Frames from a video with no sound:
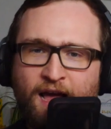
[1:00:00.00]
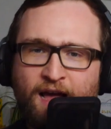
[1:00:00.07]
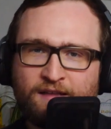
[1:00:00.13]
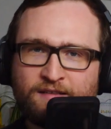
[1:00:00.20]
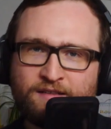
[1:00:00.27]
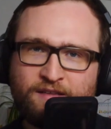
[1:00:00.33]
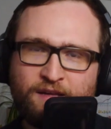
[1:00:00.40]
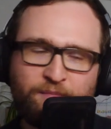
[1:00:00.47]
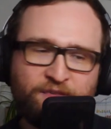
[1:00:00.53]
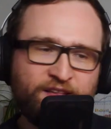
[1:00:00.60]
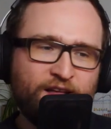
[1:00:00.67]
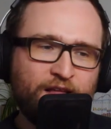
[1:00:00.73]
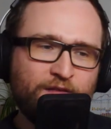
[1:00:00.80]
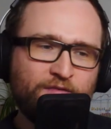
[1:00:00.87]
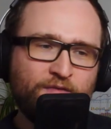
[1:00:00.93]
ask
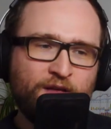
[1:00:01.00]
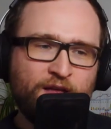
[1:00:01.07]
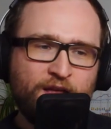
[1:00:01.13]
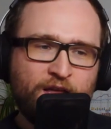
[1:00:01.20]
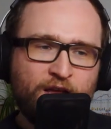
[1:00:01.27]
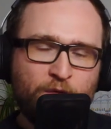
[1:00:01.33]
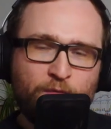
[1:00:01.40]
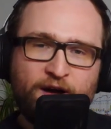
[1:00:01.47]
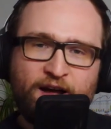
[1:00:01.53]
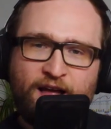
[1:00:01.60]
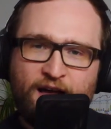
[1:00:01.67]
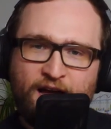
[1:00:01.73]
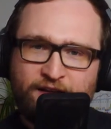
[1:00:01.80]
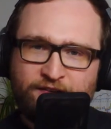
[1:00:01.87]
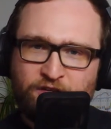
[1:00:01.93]
themselves, why
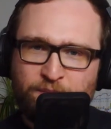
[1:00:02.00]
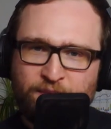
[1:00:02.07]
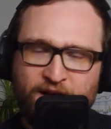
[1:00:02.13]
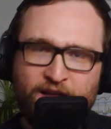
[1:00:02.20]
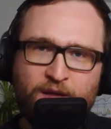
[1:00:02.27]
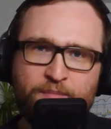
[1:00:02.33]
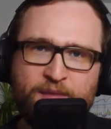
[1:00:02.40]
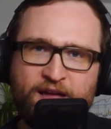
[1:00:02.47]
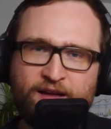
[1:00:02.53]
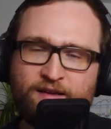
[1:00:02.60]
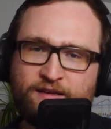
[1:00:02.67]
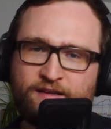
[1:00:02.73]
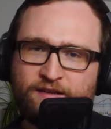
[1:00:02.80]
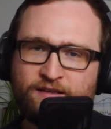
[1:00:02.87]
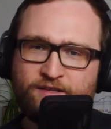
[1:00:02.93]
aren't you buying
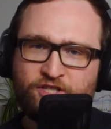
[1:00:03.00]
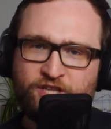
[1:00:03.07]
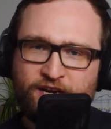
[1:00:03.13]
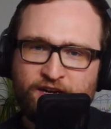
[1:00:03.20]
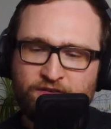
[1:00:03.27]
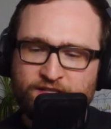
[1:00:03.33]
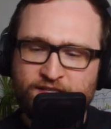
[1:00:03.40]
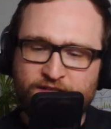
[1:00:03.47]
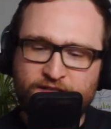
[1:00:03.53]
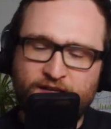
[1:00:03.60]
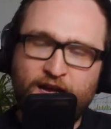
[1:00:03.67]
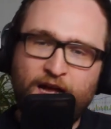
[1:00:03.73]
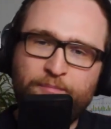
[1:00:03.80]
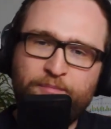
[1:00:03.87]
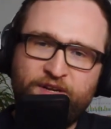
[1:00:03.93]
back shares as a
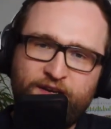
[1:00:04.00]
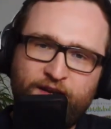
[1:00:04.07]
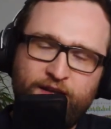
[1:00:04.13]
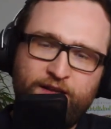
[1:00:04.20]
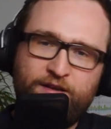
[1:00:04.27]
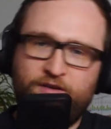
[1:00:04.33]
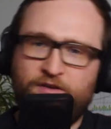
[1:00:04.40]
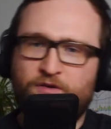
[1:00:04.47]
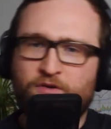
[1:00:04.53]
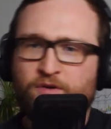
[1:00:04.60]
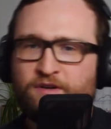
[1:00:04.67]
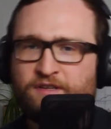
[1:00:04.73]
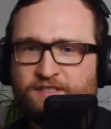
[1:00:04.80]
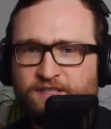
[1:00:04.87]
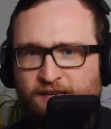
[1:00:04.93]
company
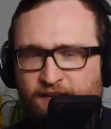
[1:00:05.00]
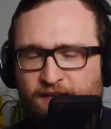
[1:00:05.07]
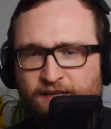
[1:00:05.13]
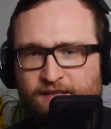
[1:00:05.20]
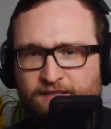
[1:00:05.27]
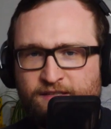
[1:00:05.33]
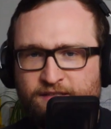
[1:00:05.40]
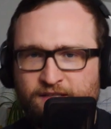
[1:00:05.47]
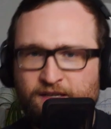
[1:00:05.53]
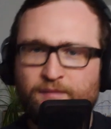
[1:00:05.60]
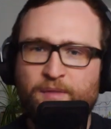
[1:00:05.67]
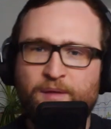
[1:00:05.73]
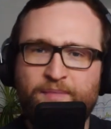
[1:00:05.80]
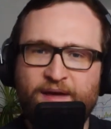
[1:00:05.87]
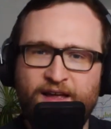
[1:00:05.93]
or sending a signal
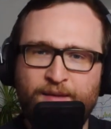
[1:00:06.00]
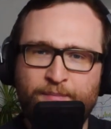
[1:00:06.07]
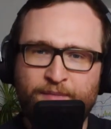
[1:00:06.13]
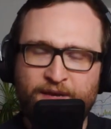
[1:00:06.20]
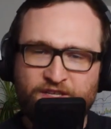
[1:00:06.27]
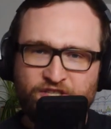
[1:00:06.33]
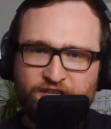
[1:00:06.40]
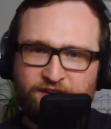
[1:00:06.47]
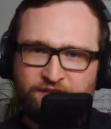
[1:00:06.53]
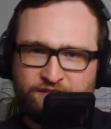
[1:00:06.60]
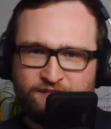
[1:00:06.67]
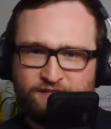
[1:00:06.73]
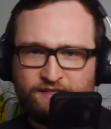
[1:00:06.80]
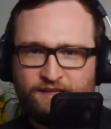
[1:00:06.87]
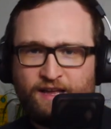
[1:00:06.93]
by buying back
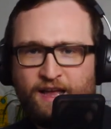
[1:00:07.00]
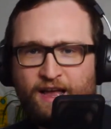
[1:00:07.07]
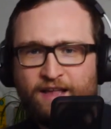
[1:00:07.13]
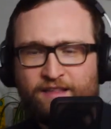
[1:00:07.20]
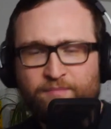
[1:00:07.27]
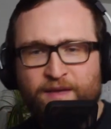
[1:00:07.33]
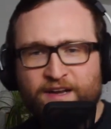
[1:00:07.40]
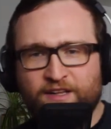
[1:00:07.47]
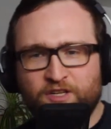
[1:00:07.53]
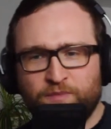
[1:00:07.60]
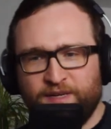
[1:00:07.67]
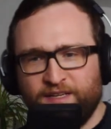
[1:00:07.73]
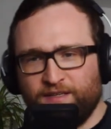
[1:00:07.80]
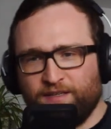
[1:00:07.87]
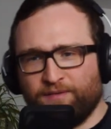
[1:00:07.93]
shares as
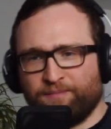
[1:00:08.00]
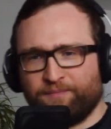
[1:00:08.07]
management?